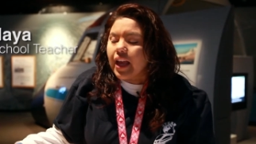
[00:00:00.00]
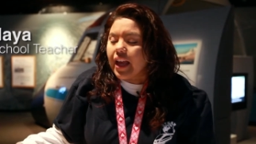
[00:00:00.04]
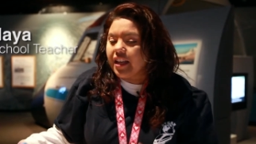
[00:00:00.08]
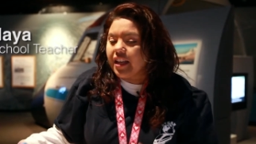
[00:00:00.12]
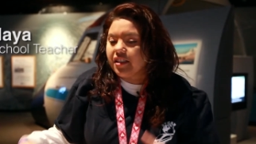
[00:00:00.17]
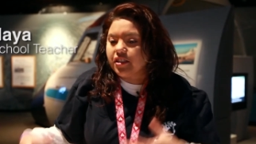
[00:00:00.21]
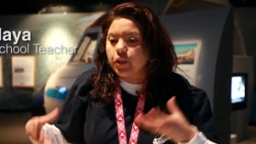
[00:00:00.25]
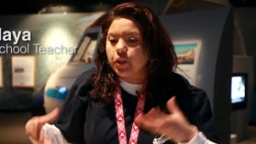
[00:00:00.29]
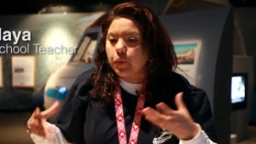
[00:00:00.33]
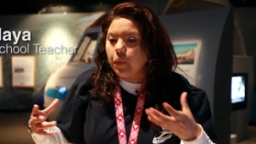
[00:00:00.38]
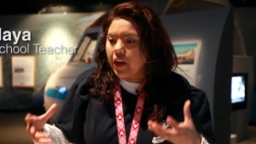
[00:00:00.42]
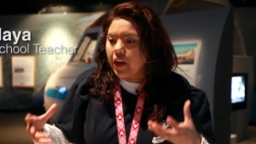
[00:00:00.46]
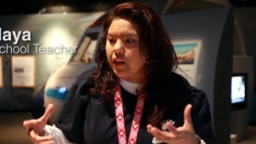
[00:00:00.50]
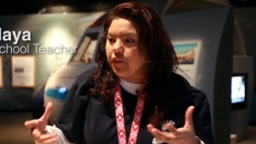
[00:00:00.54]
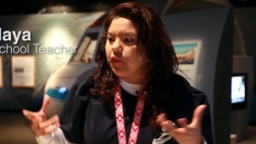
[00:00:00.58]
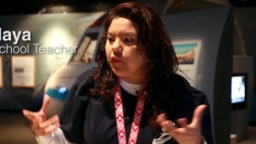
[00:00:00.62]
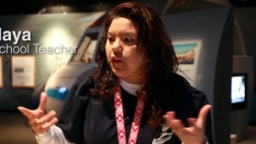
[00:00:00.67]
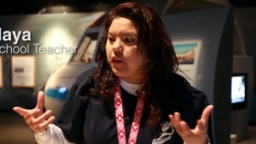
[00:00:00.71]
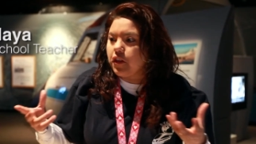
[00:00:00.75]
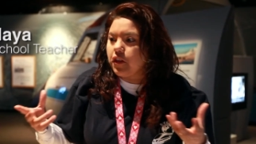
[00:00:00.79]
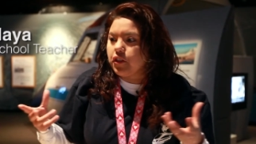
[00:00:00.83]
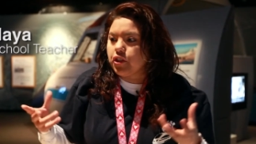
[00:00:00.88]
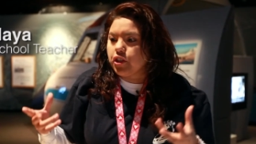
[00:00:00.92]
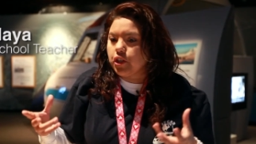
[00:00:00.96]
it's great
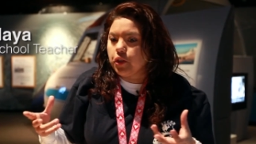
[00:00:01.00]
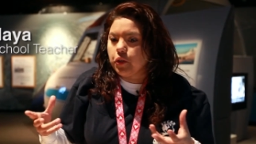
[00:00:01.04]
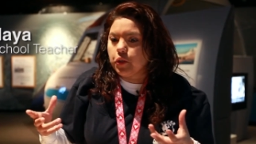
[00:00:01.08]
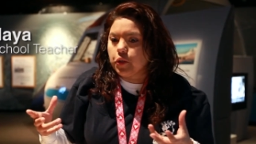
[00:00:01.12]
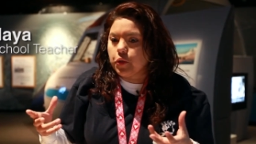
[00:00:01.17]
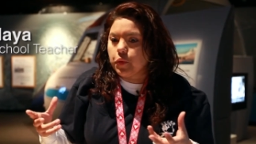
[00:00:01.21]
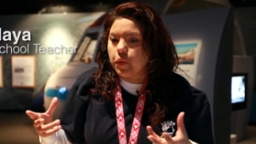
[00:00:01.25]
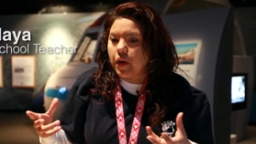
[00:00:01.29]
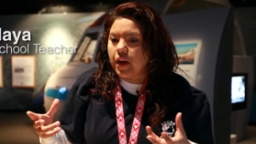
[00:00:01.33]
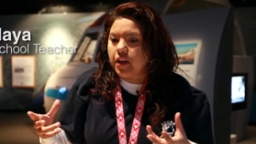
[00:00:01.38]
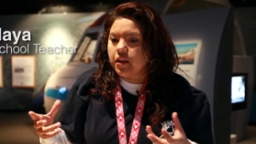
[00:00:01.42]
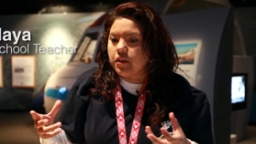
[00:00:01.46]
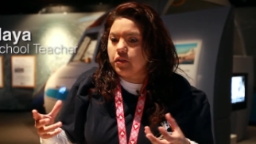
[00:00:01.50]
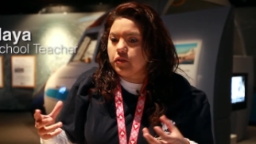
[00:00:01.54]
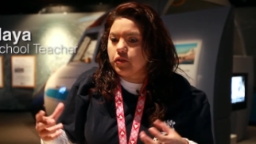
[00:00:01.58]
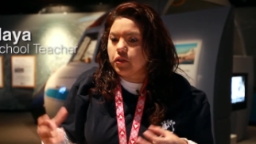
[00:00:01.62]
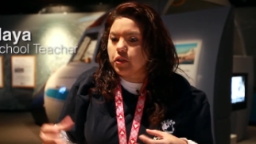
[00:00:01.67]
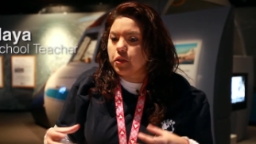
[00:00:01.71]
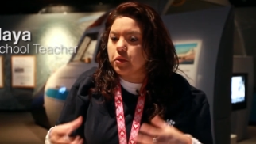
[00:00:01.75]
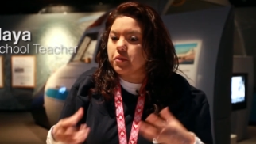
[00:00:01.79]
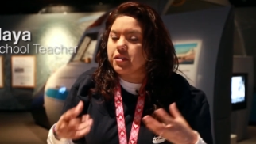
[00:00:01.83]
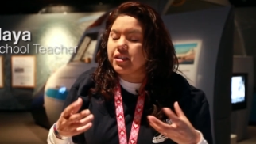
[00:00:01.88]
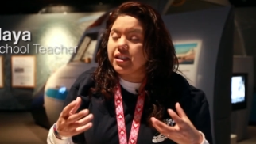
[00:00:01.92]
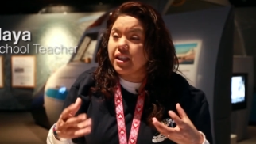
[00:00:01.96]
for the children
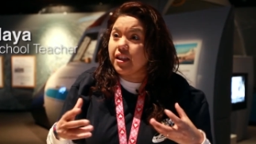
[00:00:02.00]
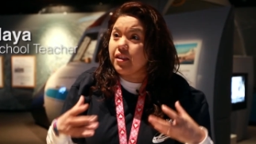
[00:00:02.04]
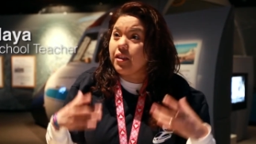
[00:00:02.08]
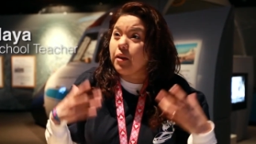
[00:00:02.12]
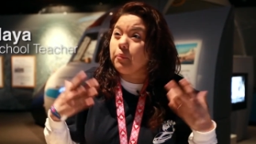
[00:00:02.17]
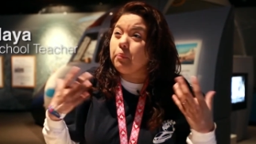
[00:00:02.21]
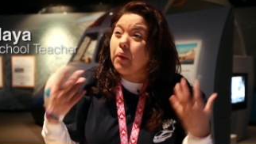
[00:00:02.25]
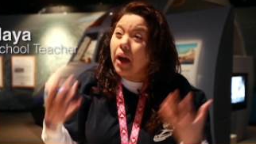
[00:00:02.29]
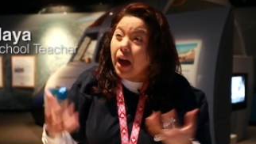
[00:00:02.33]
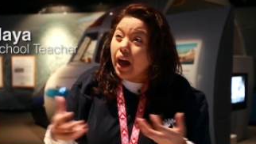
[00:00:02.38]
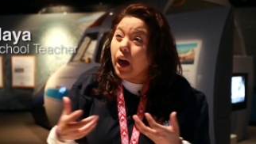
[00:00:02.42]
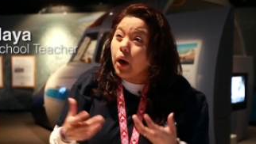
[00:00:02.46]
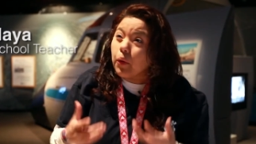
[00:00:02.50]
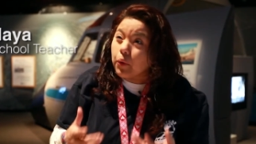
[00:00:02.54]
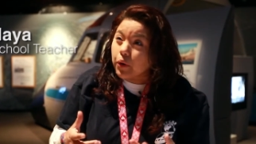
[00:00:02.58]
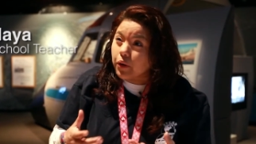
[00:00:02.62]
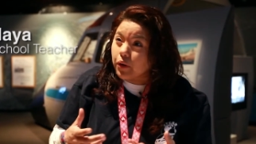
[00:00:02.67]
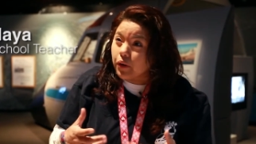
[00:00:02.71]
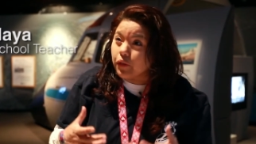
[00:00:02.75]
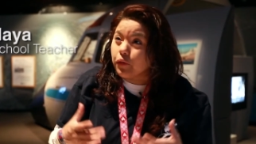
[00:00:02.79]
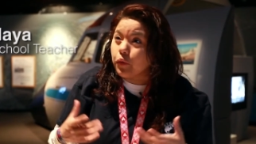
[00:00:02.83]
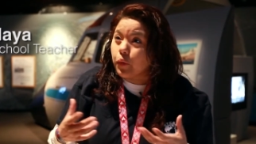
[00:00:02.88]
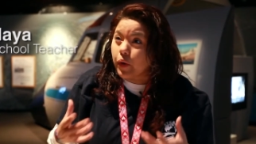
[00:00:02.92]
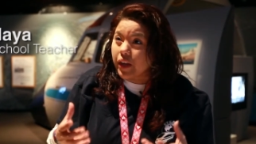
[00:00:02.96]
to see the
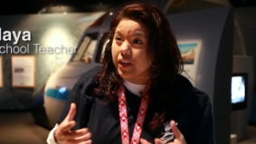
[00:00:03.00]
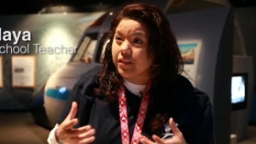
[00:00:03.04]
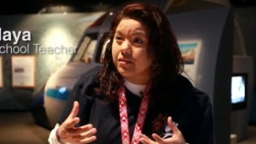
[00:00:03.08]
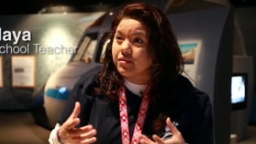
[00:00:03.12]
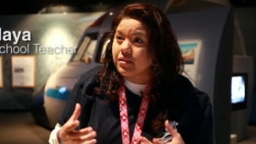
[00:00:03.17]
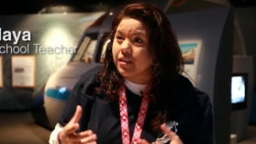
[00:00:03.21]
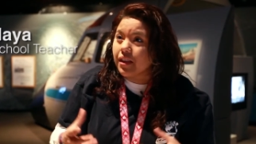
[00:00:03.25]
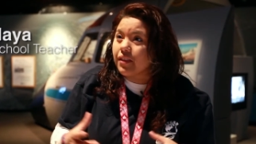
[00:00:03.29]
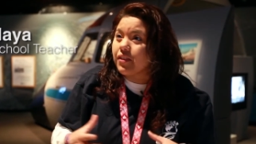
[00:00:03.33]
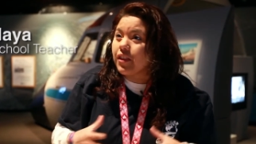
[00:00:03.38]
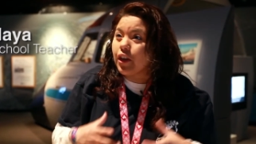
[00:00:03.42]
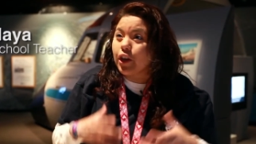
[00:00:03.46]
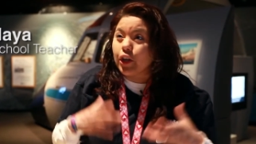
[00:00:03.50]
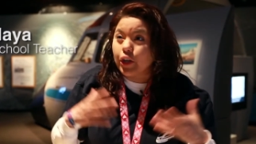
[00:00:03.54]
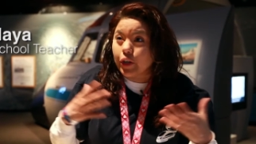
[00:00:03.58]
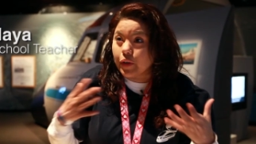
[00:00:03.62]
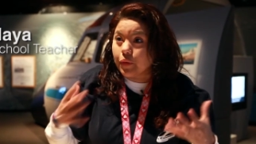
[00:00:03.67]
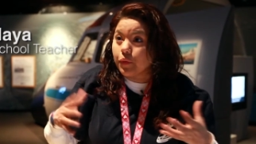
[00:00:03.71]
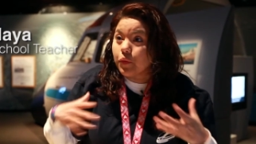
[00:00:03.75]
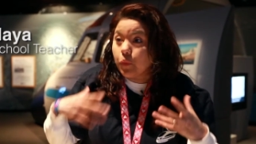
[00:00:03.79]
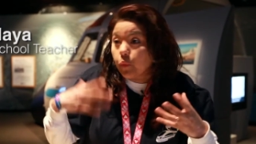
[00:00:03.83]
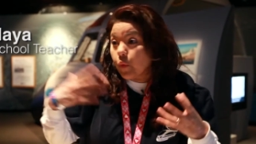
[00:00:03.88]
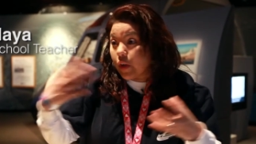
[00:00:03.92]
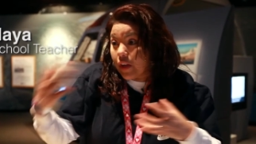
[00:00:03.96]
power of wind and the
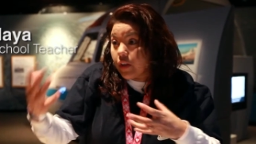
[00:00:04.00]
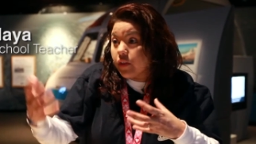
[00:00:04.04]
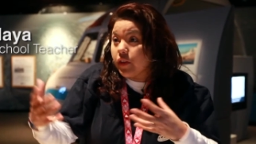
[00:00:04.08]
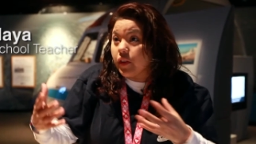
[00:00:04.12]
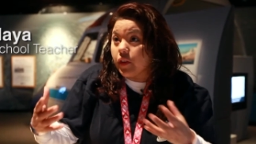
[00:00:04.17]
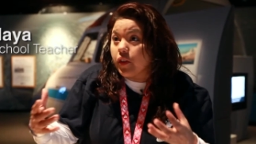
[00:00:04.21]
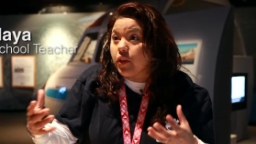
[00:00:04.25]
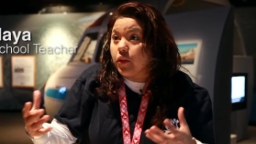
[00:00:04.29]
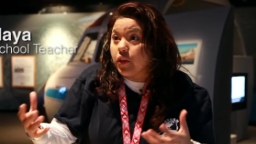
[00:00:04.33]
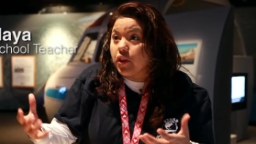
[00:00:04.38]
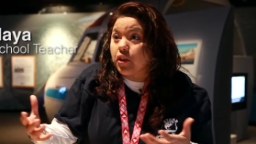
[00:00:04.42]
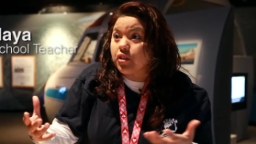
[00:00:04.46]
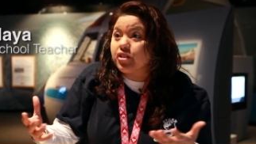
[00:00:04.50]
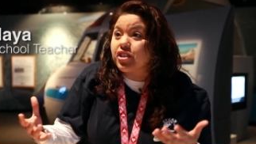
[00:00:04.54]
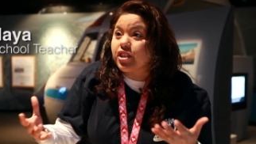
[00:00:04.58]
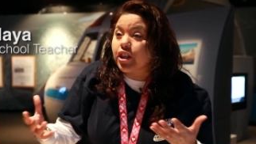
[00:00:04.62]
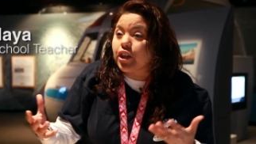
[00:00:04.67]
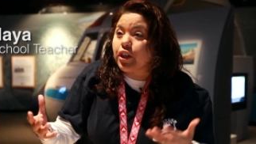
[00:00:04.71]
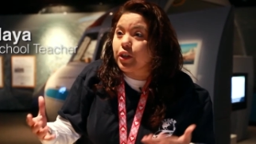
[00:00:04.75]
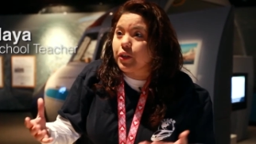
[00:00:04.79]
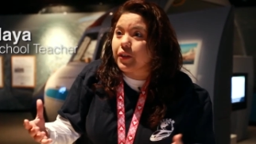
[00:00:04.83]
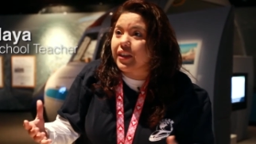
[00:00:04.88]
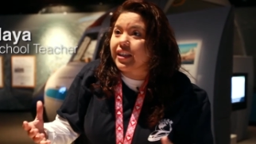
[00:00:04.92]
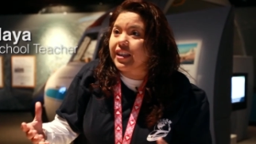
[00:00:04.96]
when there's a
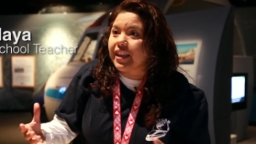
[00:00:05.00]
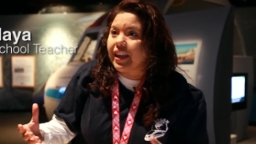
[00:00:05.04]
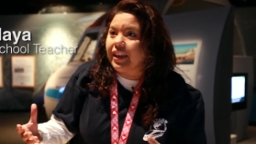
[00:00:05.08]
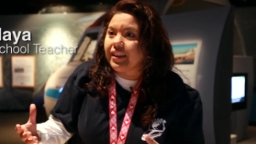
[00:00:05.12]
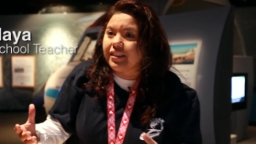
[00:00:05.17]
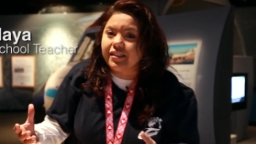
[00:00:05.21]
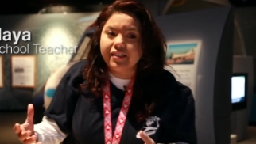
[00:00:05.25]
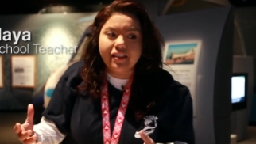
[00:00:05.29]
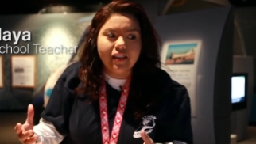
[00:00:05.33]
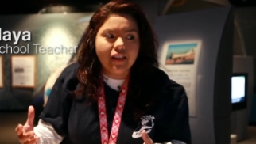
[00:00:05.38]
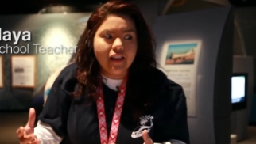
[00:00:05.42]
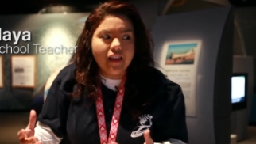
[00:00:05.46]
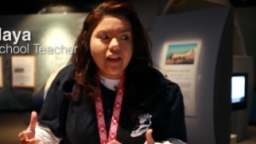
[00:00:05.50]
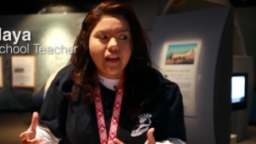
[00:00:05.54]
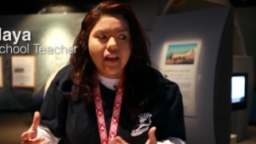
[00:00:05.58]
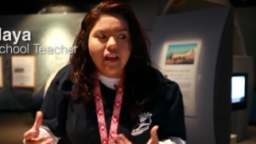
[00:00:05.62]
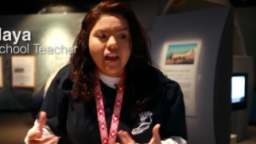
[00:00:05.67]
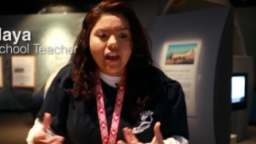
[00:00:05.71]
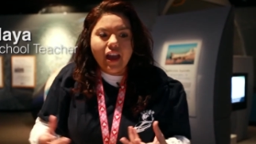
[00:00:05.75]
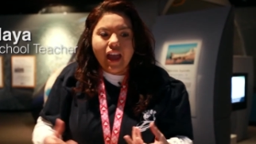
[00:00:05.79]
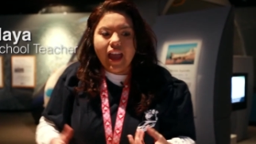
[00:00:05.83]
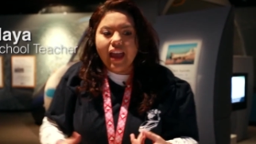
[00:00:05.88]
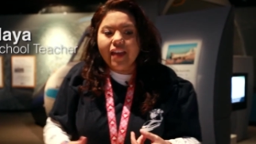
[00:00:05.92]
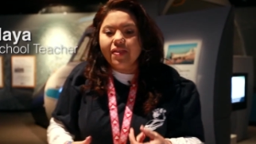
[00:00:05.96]
hurricane
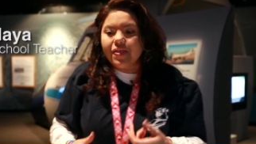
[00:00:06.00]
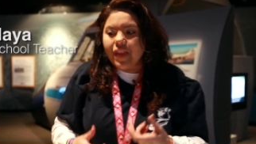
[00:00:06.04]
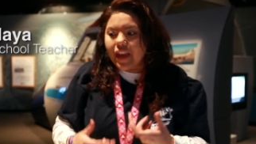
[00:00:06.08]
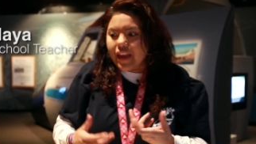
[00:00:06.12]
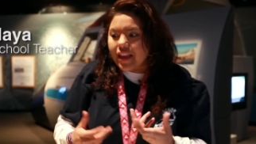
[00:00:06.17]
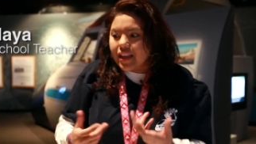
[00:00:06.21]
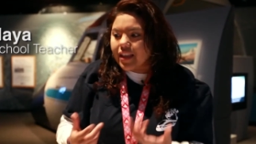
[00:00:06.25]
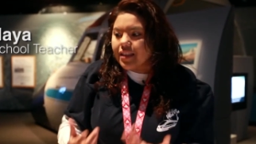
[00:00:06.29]
and they